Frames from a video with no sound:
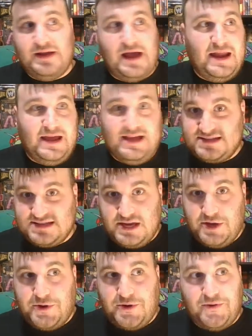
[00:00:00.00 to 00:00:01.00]
and he gets
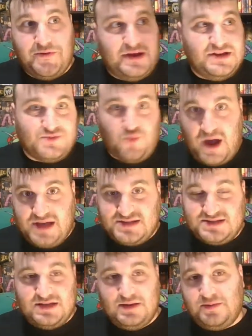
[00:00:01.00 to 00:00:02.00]
killed, and he's
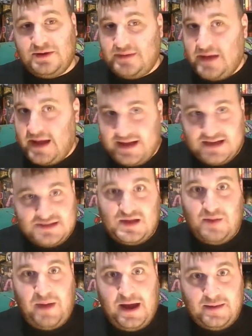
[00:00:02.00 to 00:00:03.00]
wasted, but I guess they
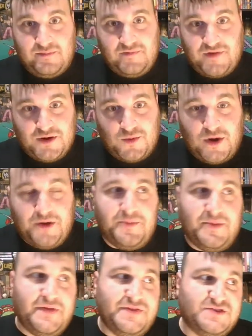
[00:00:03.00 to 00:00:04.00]
paid him very well to
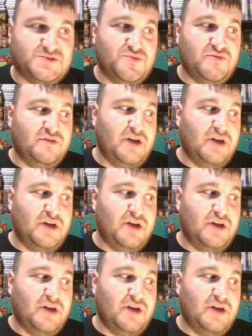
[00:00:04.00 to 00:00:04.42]
be in this movie.